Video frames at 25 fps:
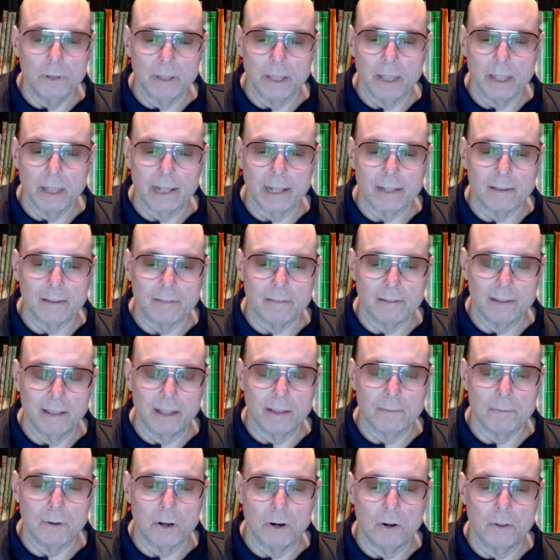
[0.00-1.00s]
really like to see
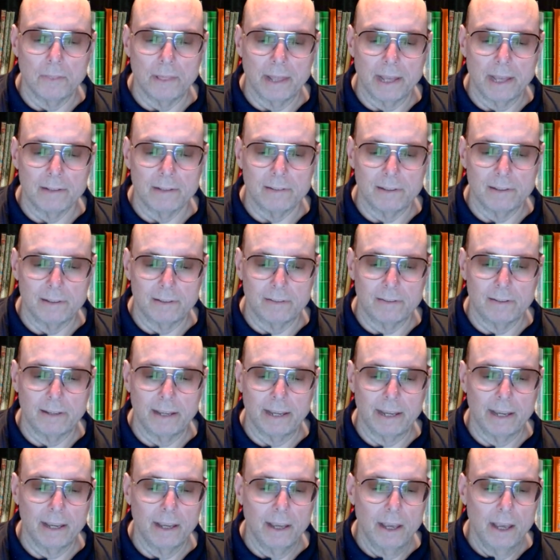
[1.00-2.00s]
them go to the
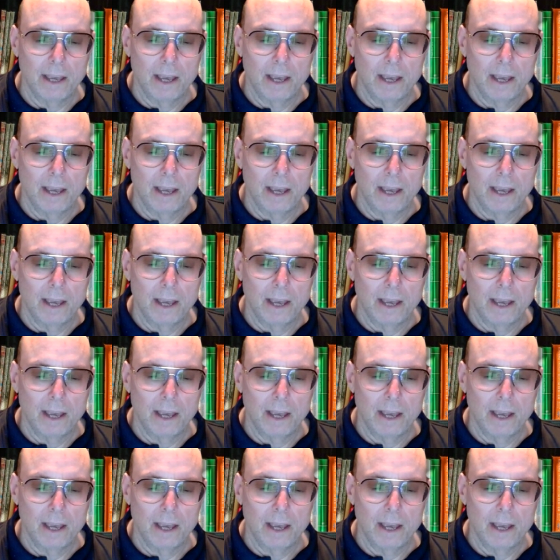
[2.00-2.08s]
SEC